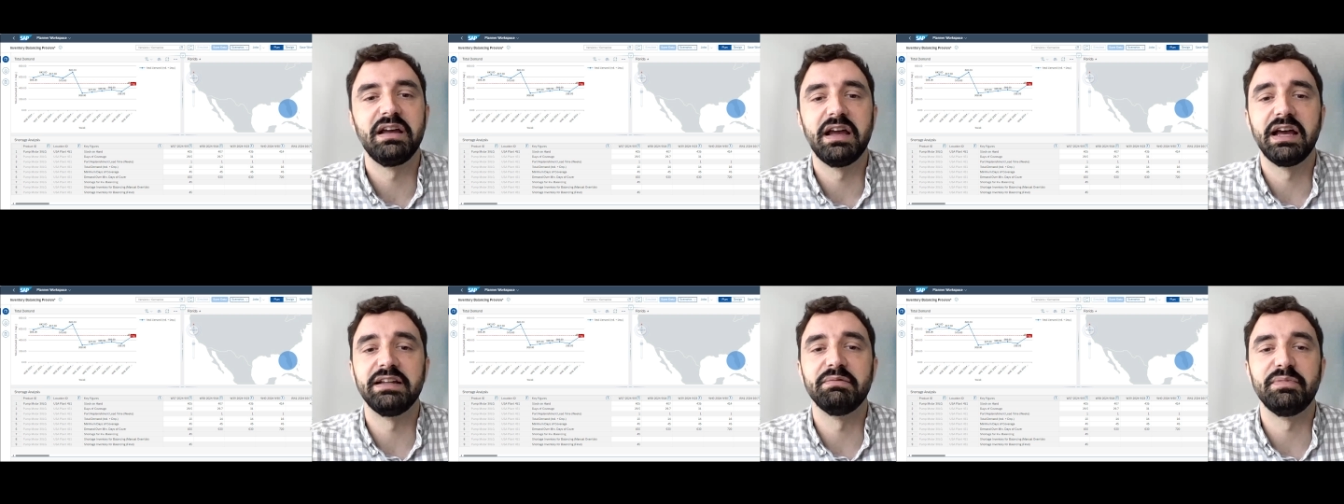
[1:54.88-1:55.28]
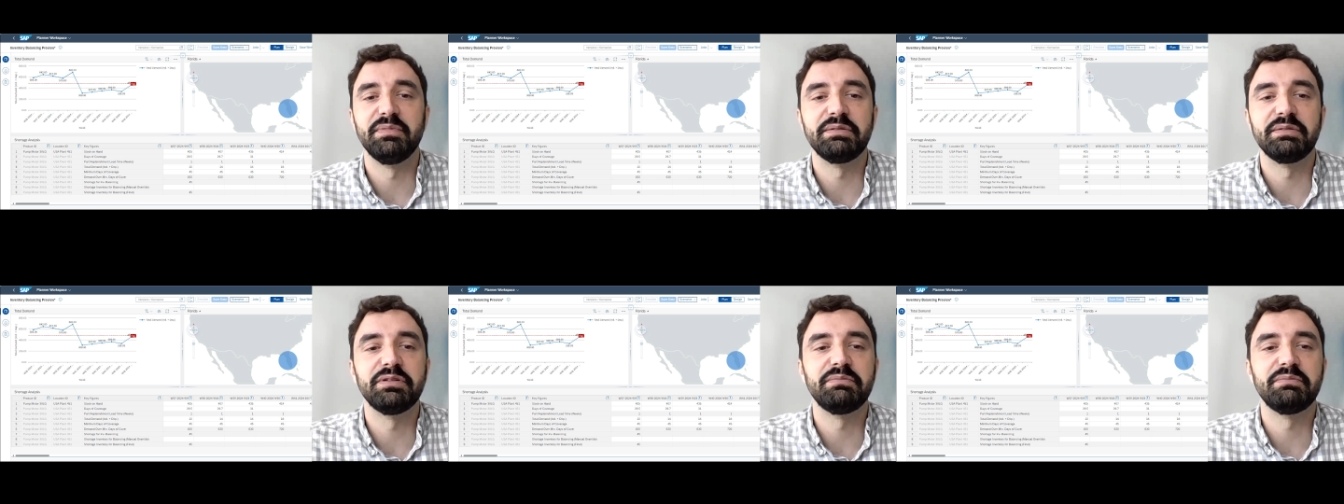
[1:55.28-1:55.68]
and the
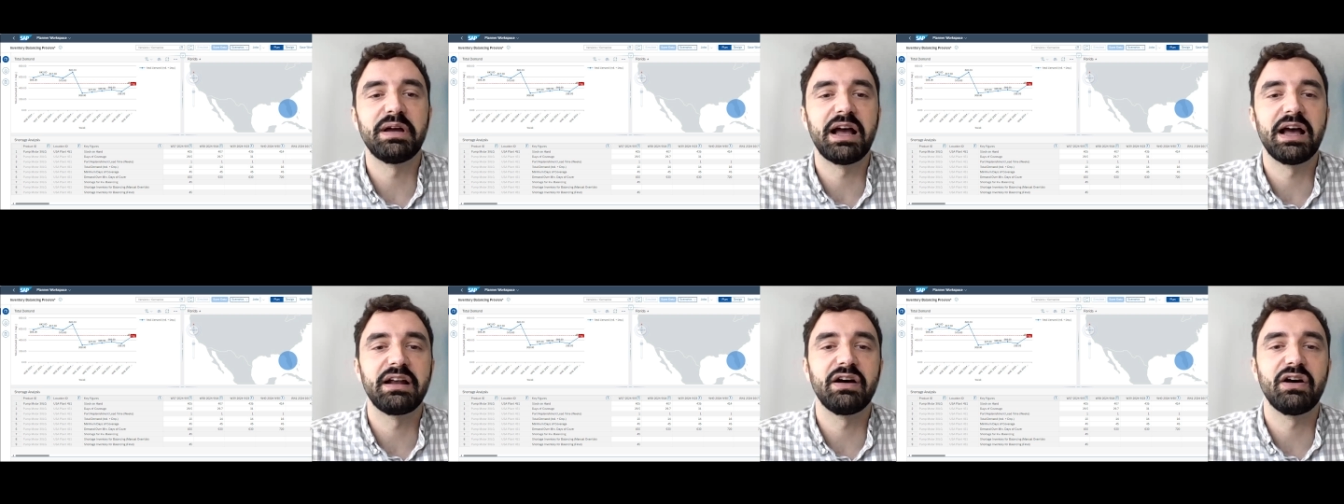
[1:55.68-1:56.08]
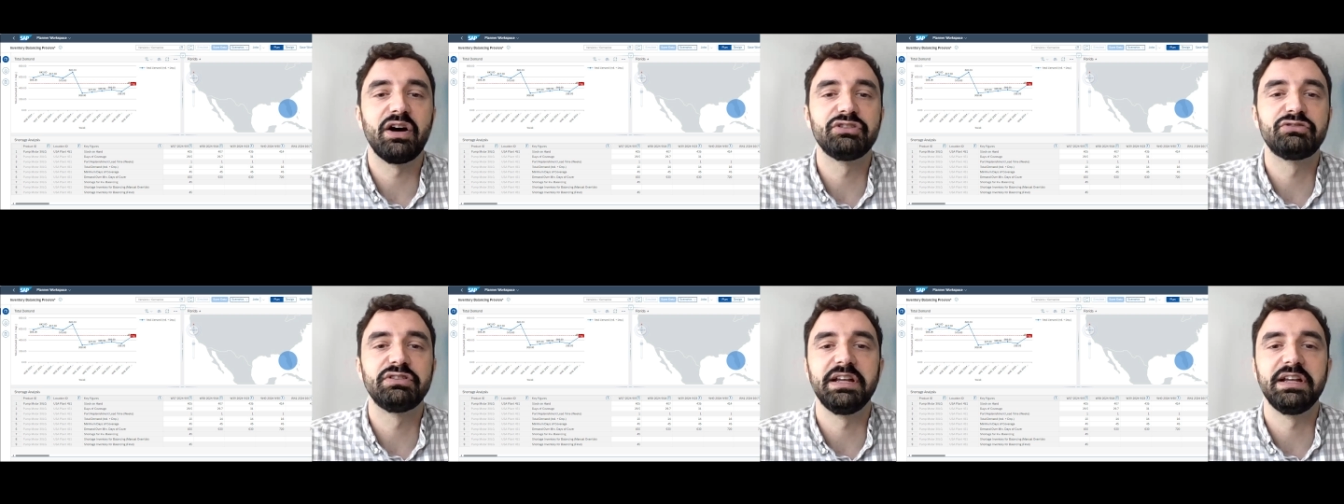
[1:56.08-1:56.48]
minimum at one
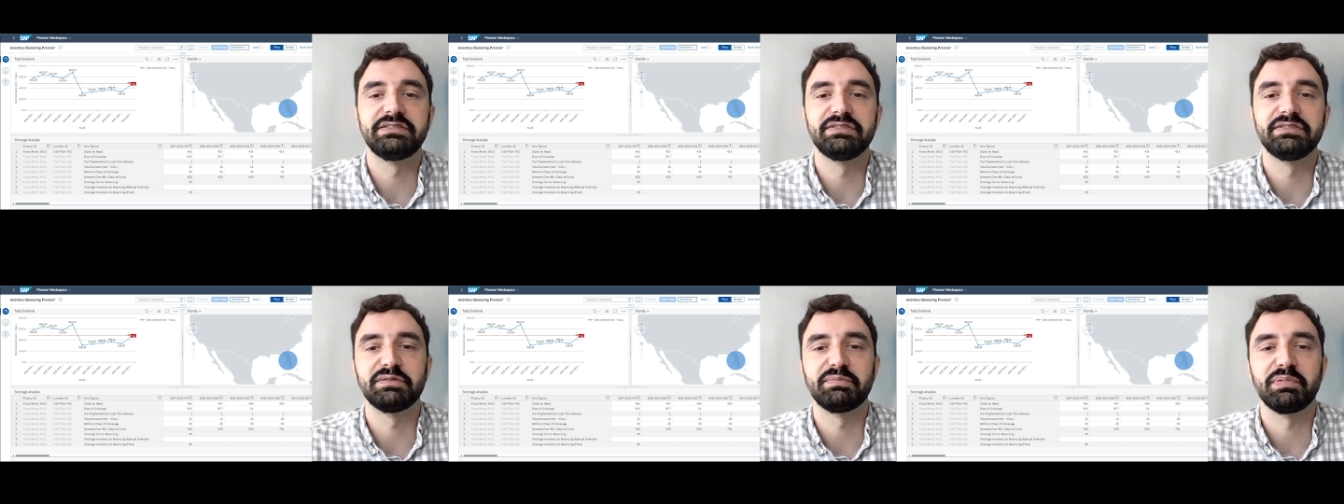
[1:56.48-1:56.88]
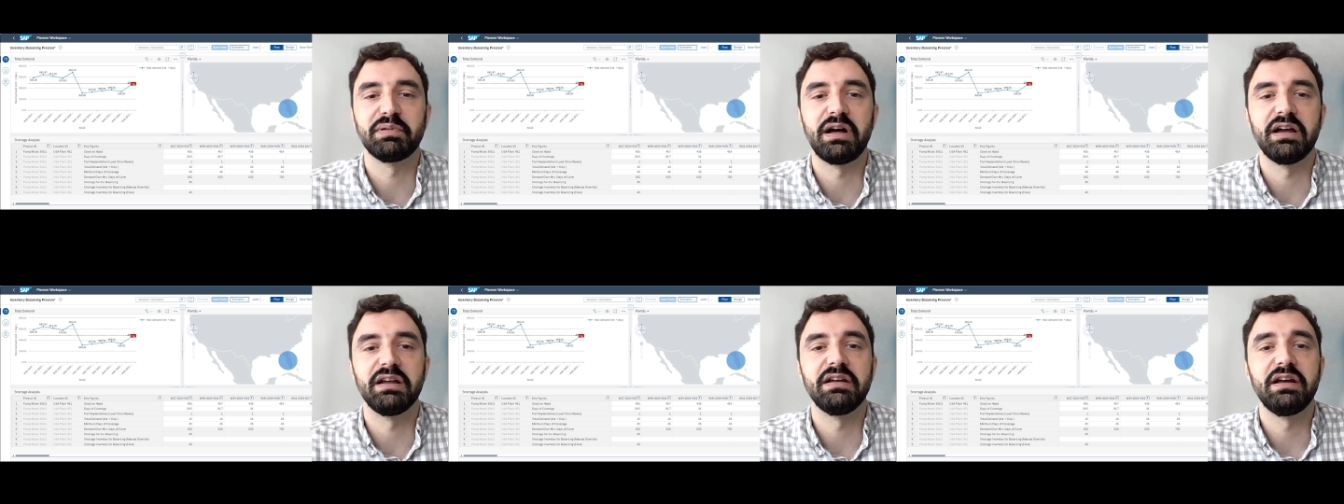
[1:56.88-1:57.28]
hundred days of
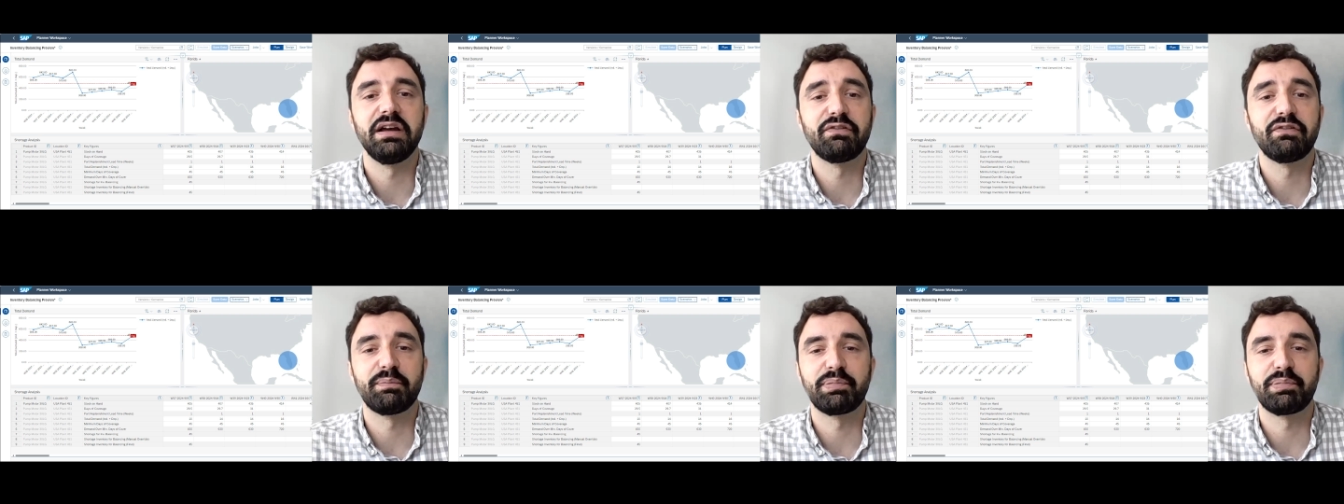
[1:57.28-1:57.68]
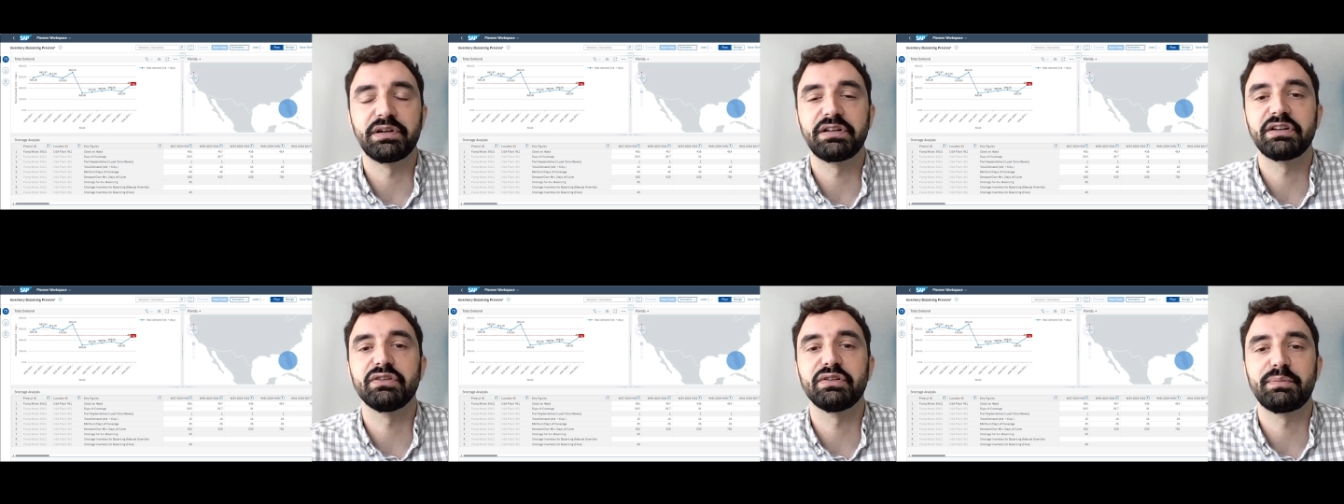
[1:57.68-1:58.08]
supply for a
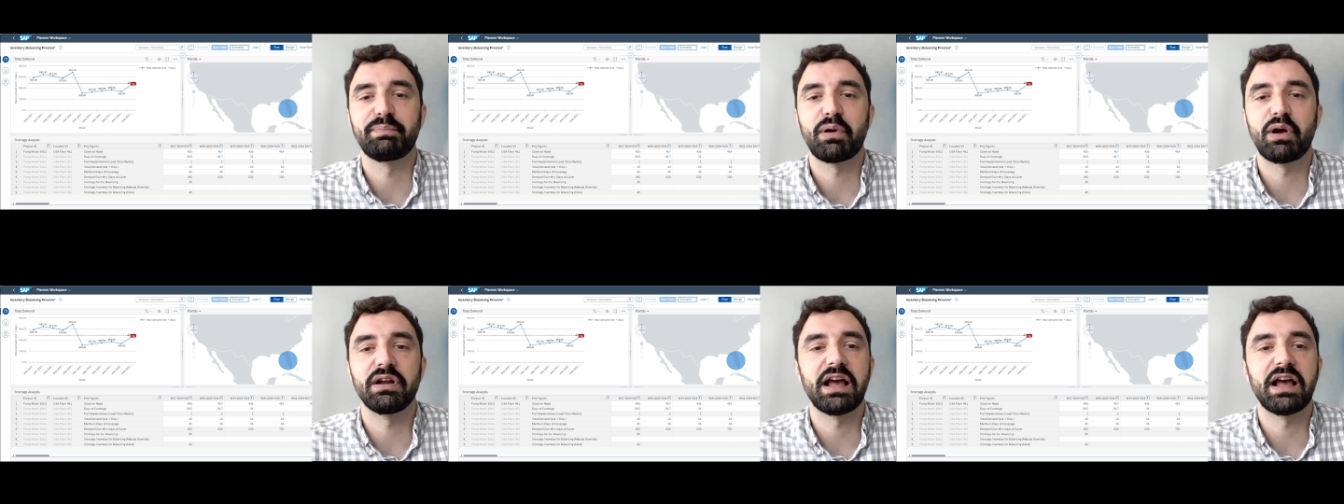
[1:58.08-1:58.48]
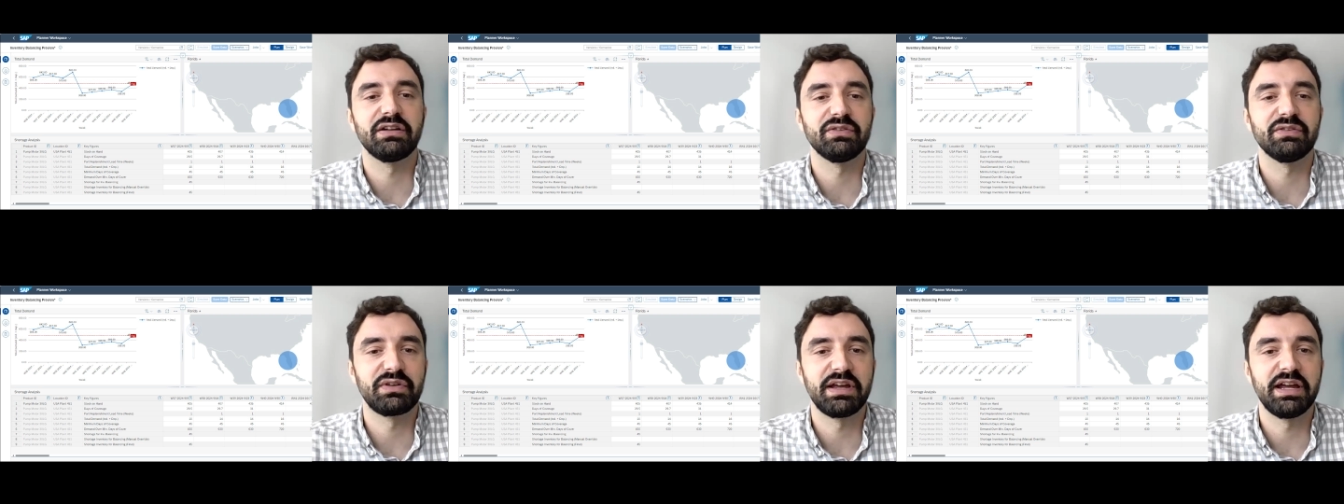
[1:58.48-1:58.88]
particular part at a
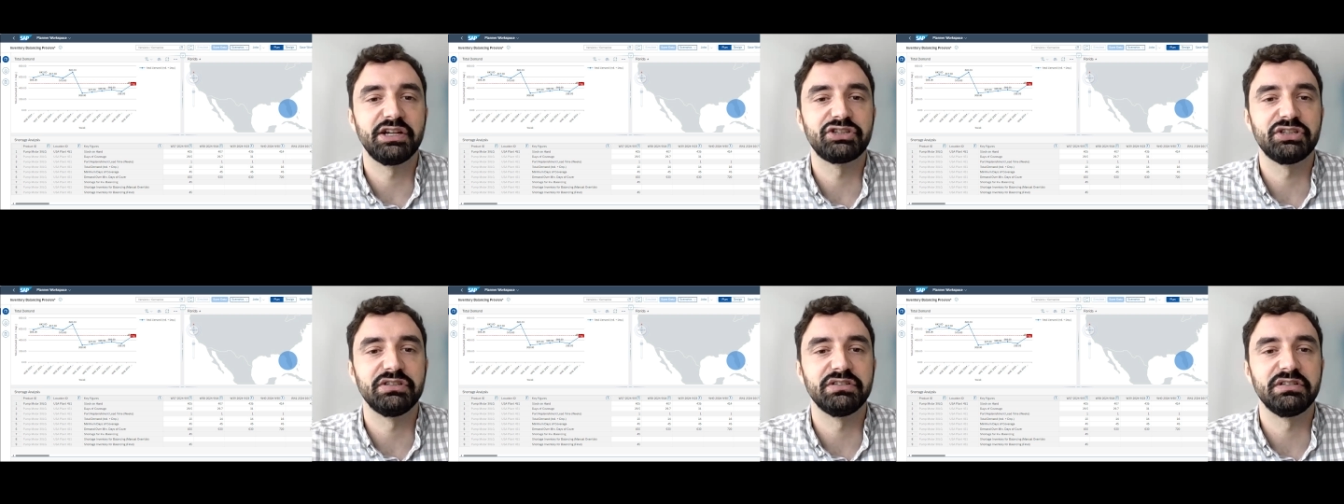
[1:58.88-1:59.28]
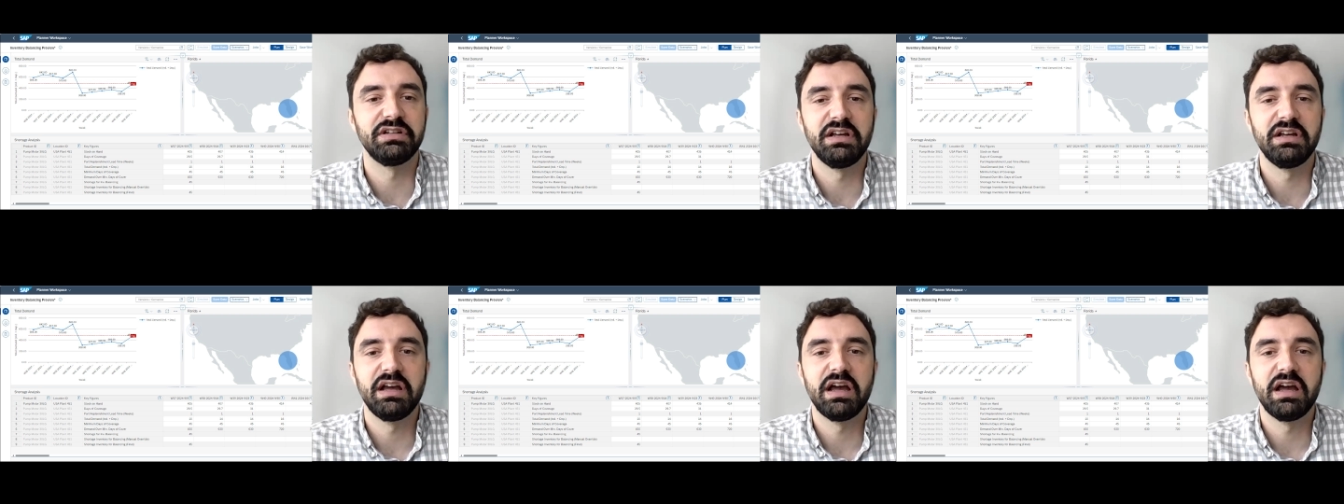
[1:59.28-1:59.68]
location,
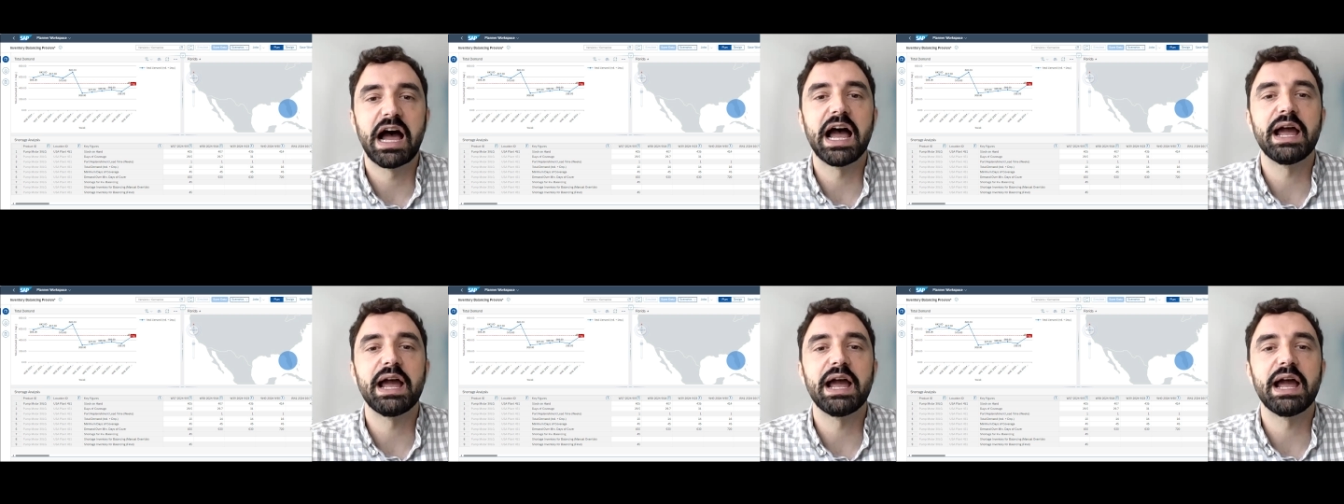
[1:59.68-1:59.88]
I